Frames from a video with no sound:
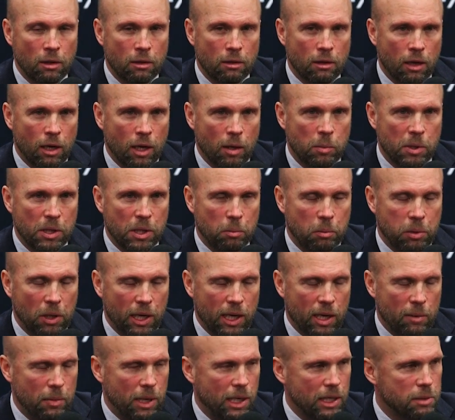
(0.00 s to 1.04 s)
But the
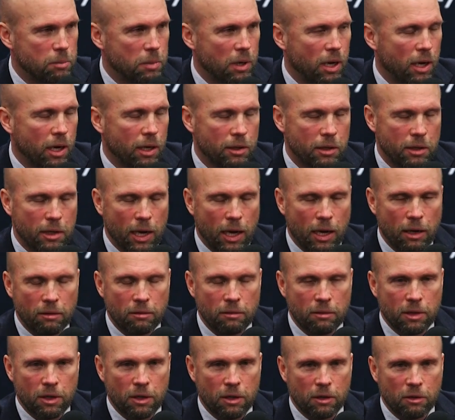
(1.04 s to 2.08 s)
play he makes behind the net,
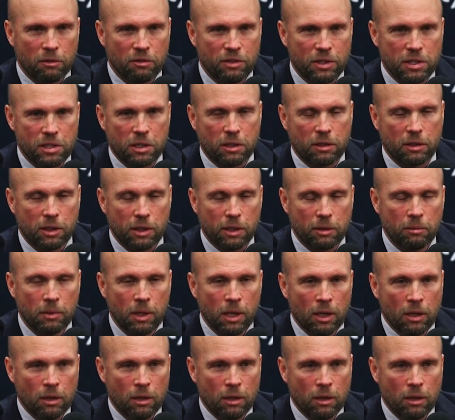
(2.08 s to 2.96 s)
you know, physically,